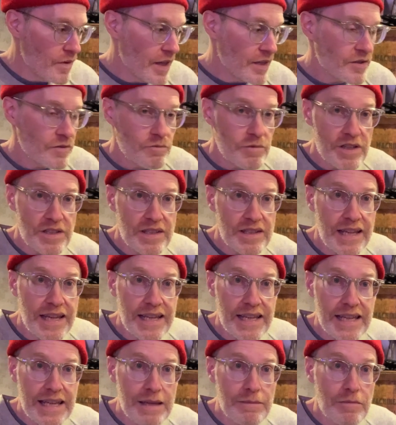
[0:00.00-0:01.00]
that's the reason they
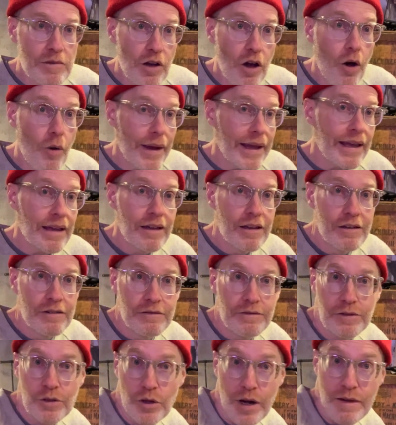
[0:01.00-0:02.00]
can keep going
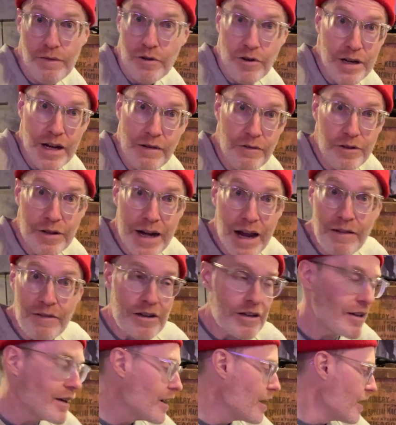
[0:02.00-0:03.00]
forever and ever and
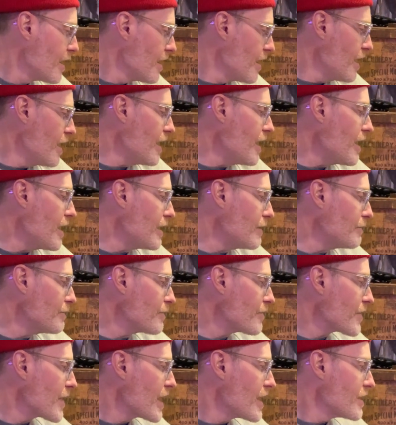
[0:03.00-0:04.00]
ever. Um,
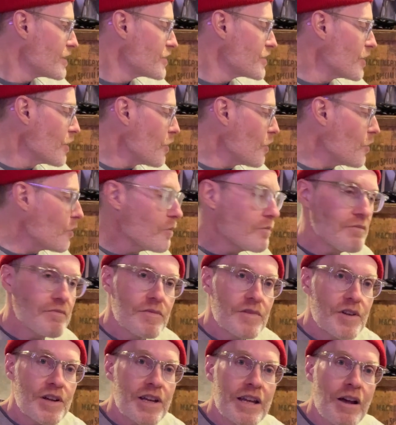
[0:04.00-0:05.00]
so
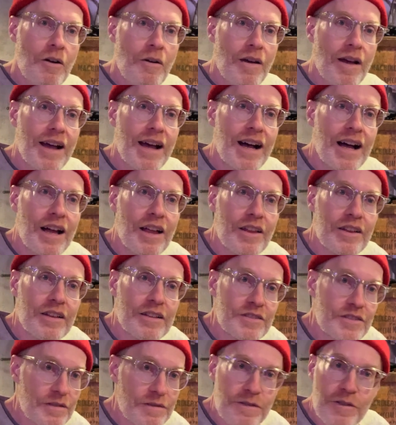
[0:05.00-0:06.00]
there you go. Uh,
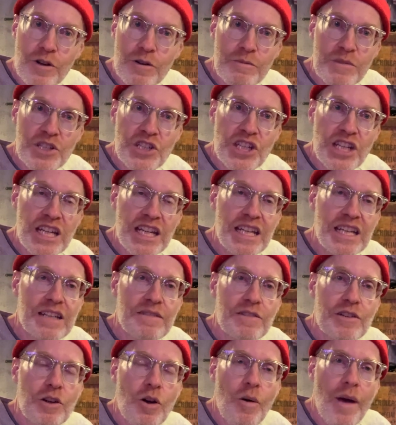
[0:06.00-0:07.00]
it's a fur machine.
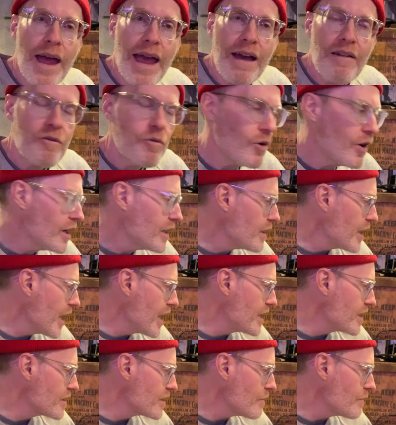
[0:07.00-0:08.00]
If you don't have one
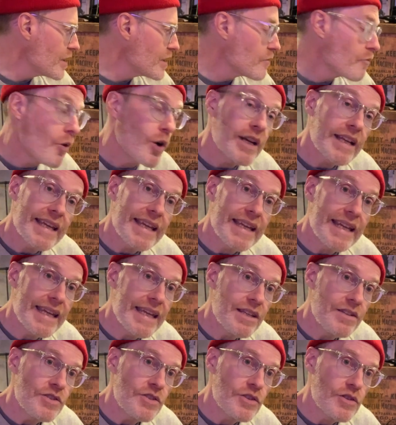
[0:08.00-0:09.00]
and it's something you want to get
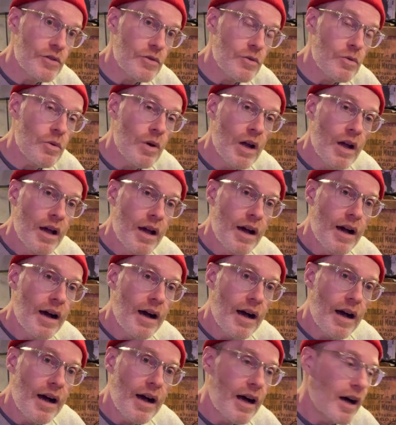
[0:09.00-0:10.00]
into,
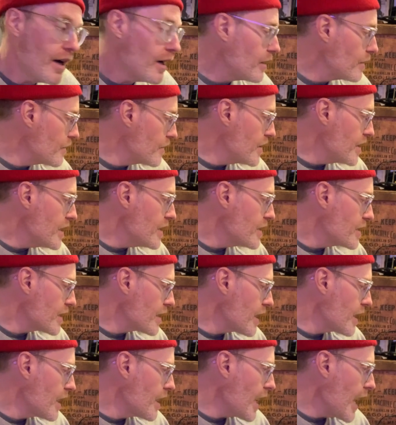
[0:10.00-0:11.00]
uh, these
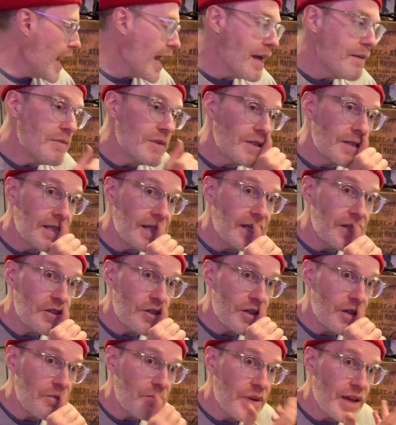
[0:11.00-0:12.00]
A
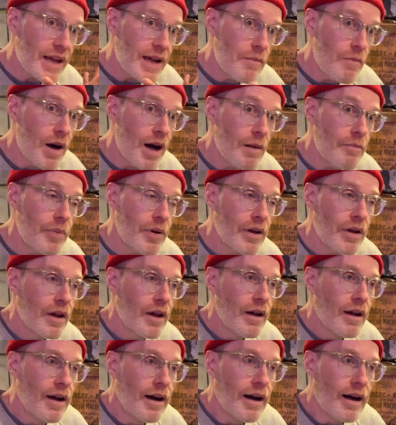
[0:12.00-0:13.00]
machines, you can pick them up
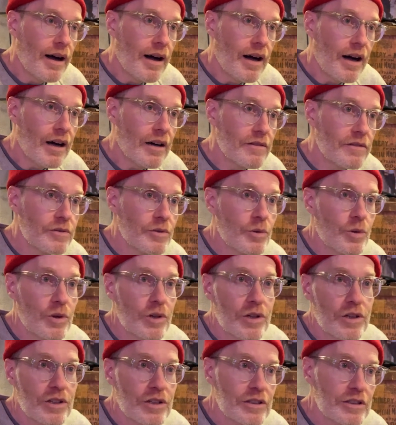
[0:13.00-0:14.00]
uh,
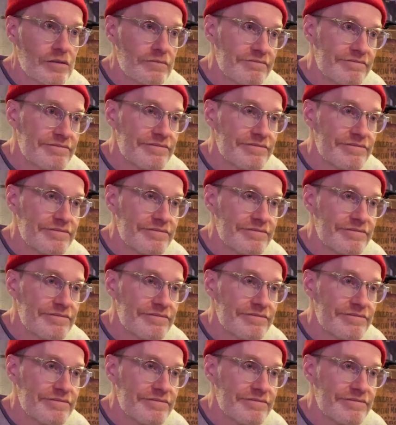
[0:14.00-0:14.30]
for,